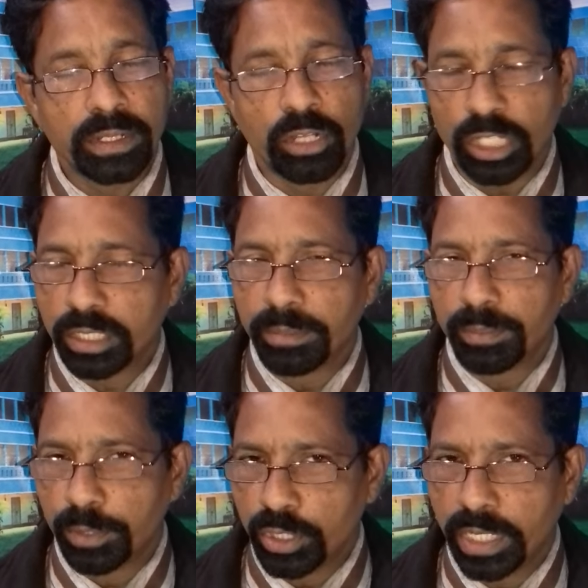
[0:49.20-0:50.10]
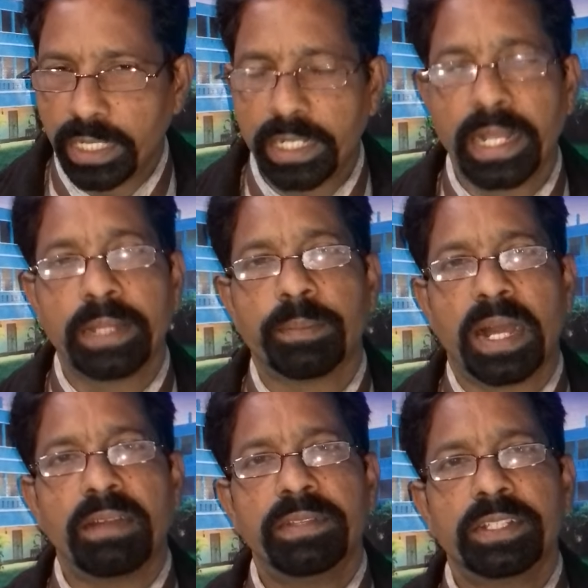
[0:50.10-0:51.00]
Gautama Buddha and
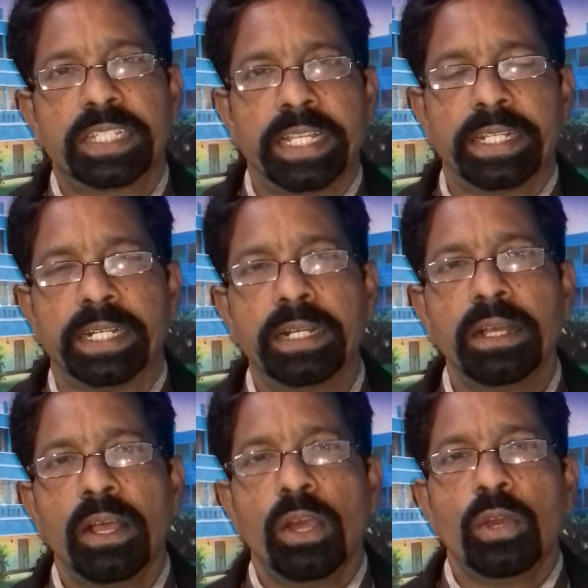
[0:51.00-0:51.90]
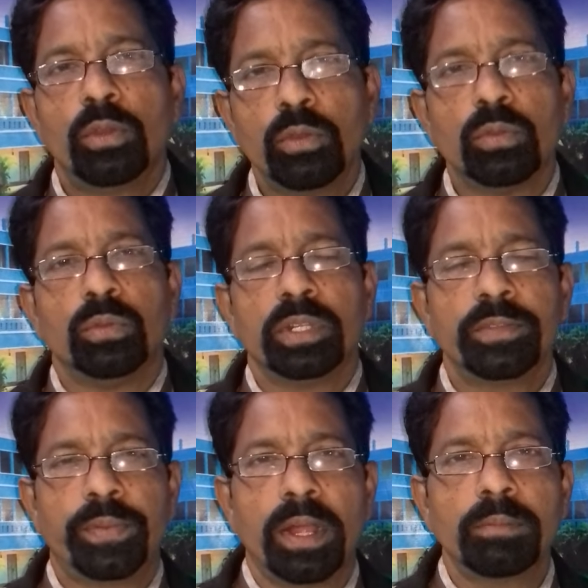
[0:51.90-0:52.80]
Mahavir Jaina, who
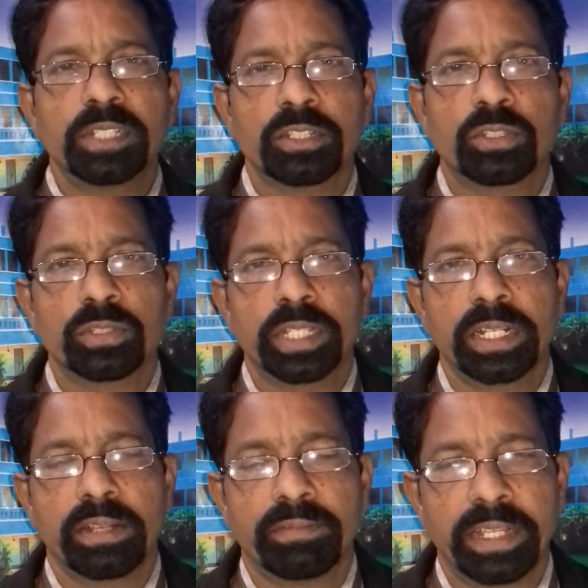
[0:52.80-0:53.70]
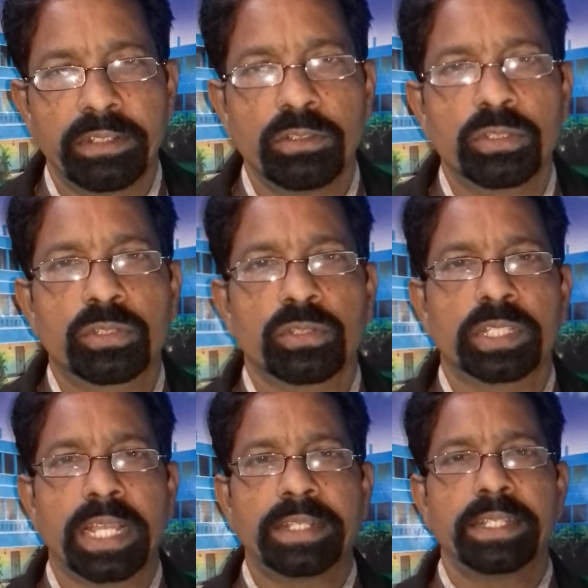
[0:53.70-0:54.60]
reformed the social values,
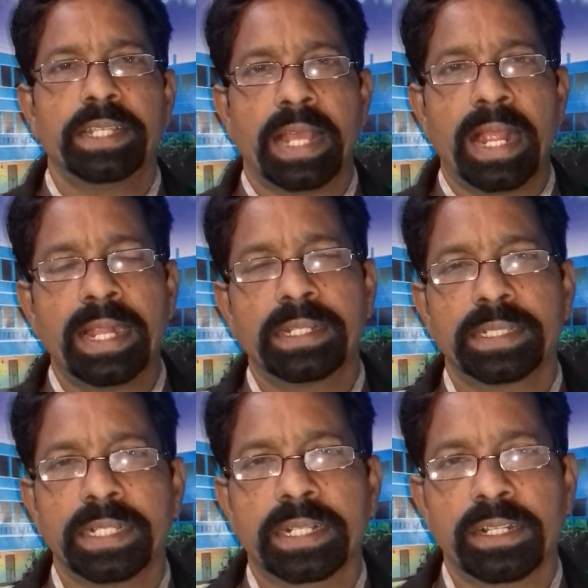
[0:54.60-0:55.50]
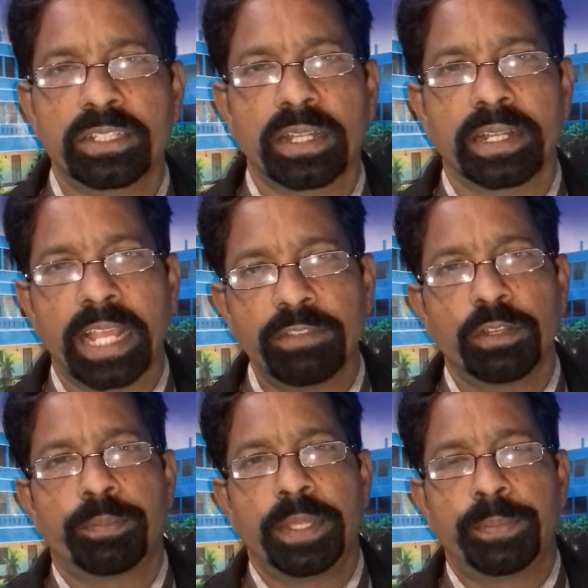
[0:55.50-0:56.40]
society, and the cultural life
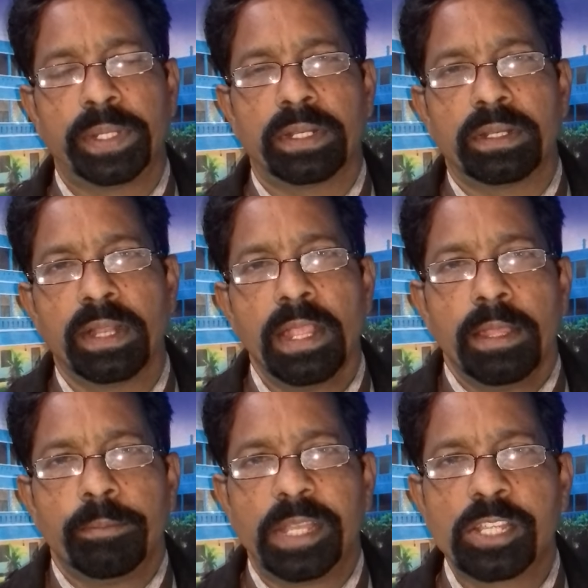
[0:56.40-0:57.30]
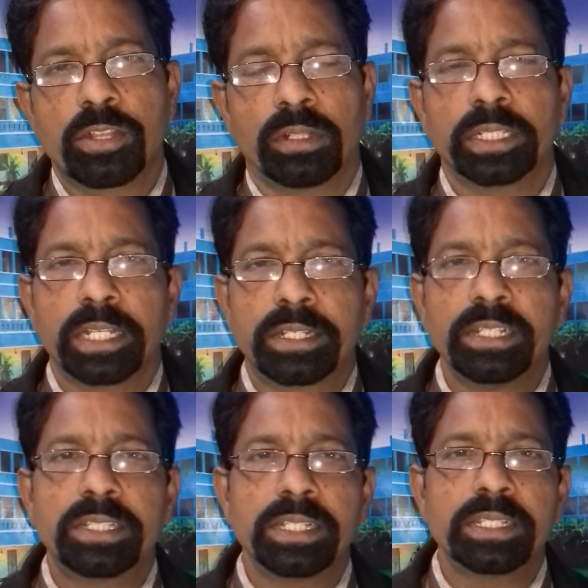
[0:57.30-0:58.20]
of people based on their
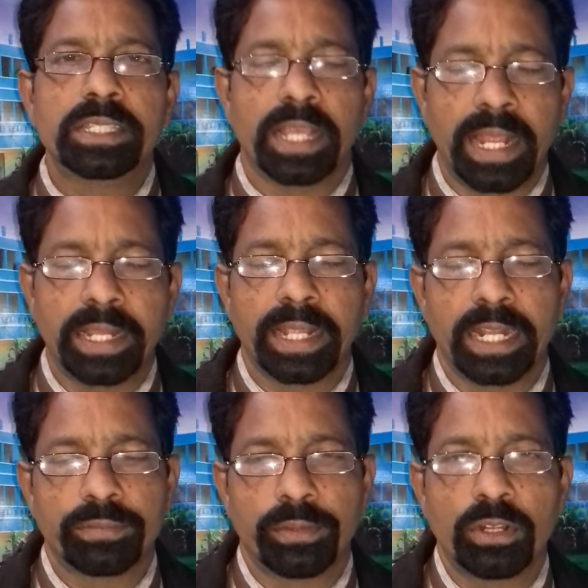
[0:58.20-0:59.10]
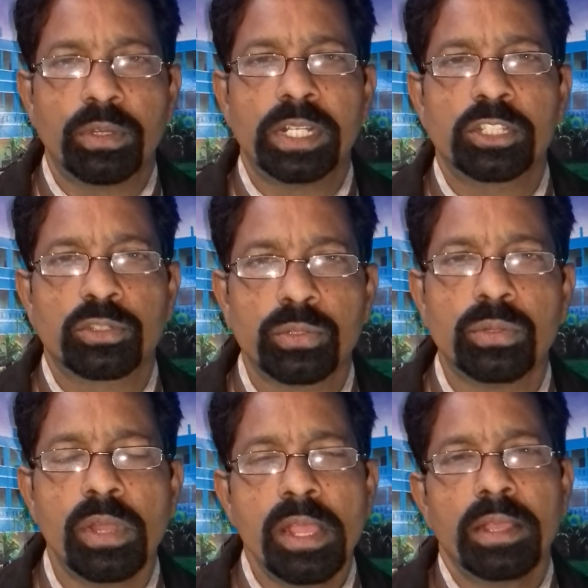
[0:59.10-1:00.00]
teachings and had followers
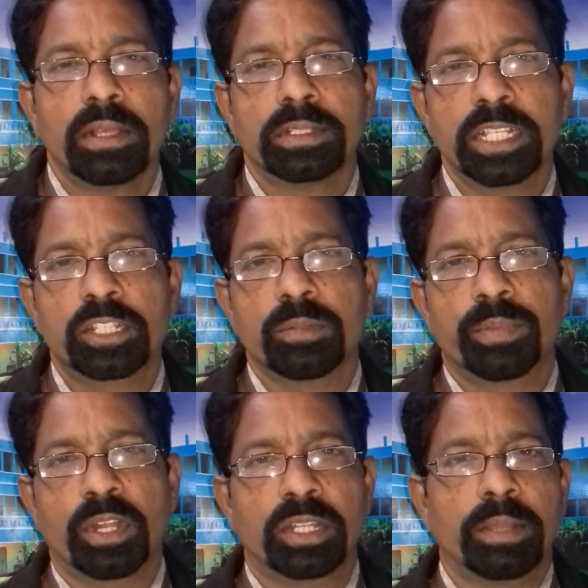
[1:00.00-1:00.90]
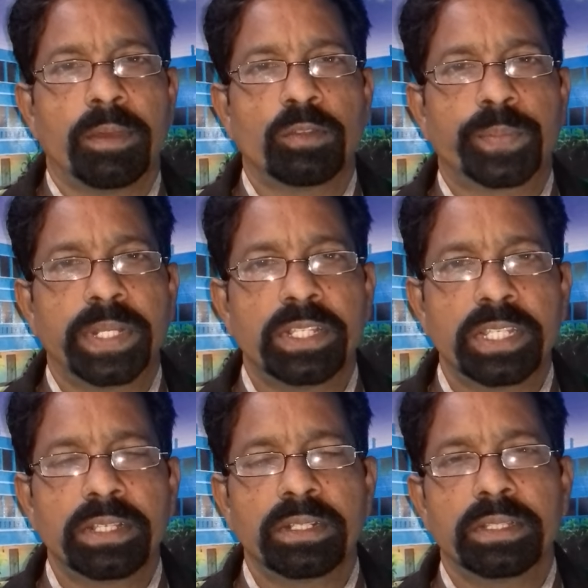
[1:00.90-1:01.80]
who just brought about
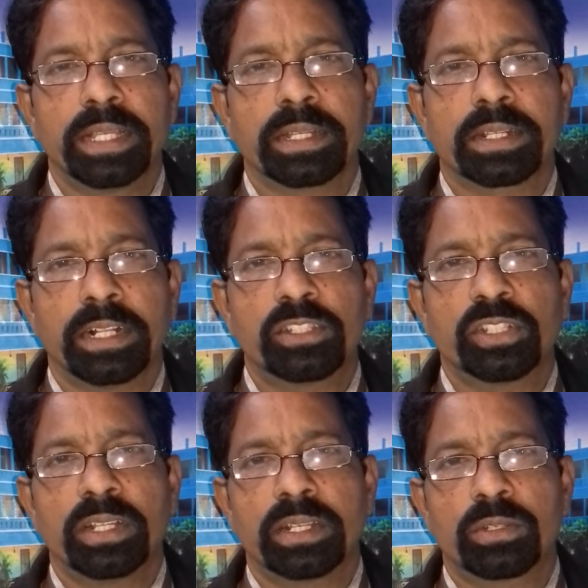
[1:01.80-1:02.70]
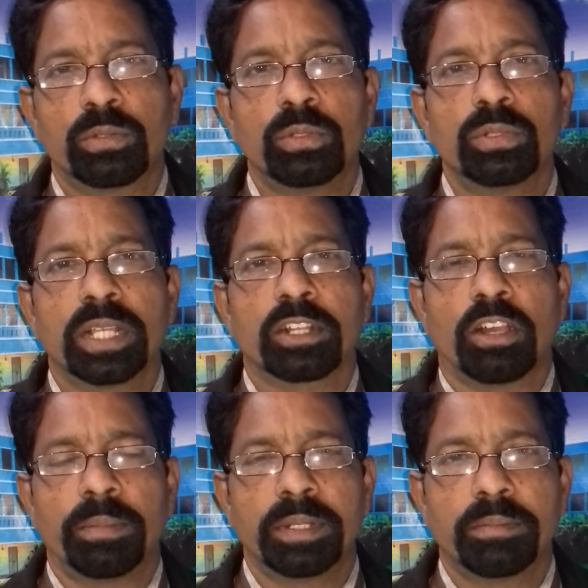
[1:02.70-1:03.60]
preaching their culture to the
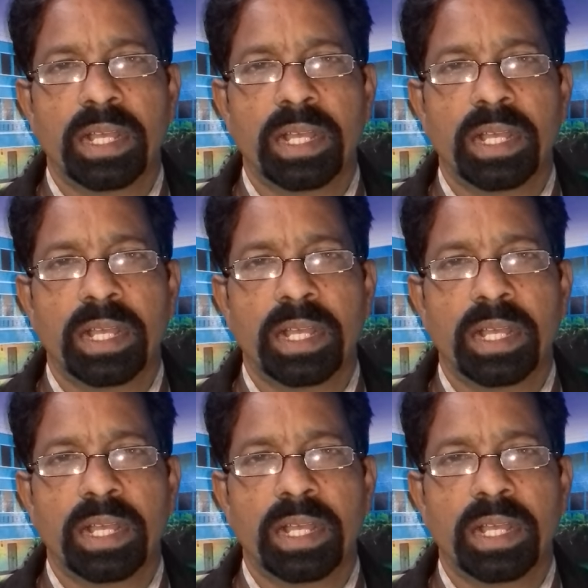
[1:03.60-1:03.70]
common